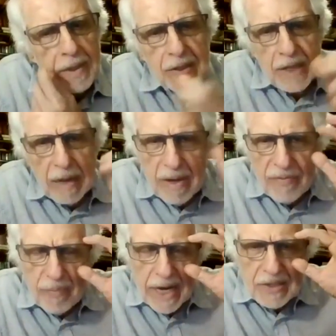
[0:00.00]
some of
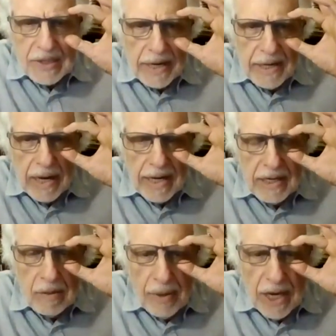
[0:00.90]
my
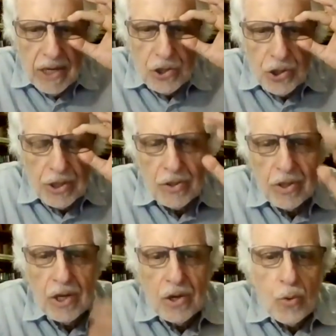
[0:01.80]
psychotic patients
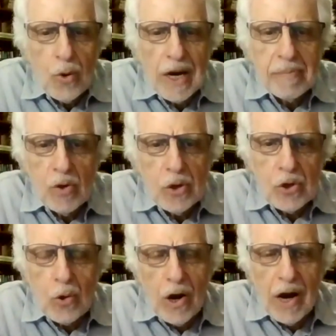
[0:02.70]
who are more
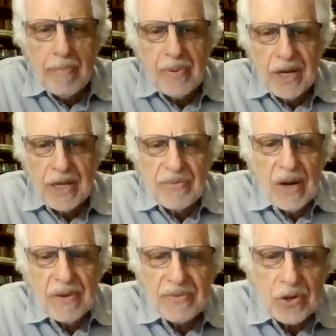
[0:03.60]
cooperative
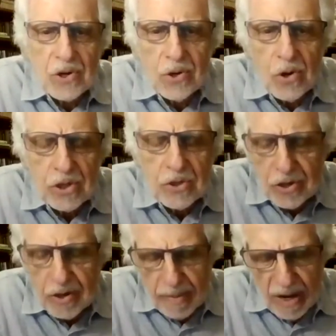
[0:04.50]
after long
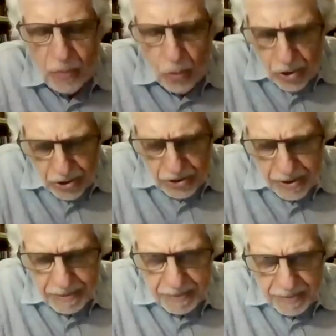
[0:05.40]
term of
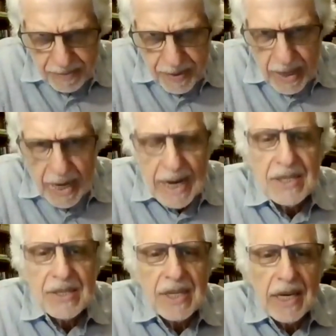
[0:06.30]
work. I
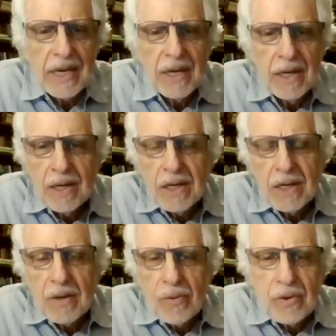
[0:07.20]
say,
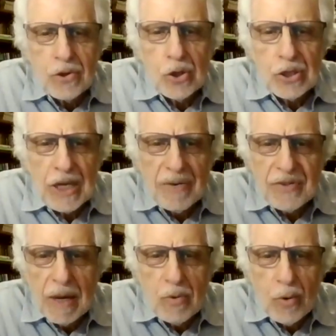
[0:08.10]
those of
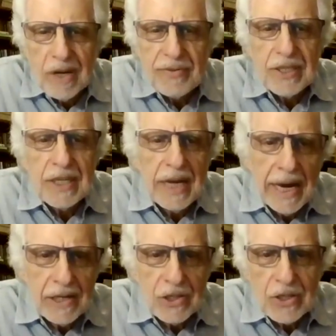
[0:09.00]
them who have seen
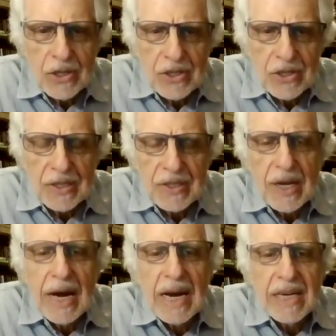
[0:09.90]
exorcists,
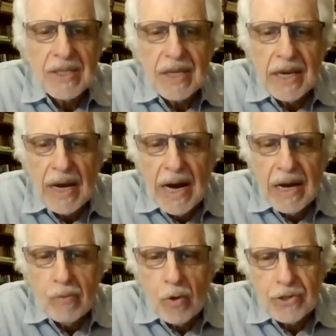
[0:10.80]
I say,
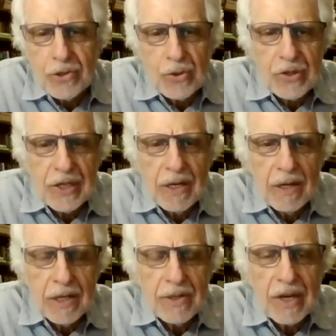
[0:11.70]
I want to see
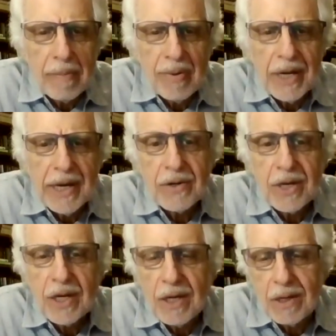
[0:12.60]
Linda Blair
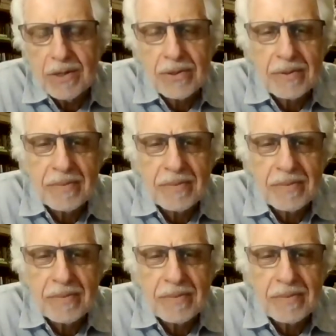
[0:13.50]
here.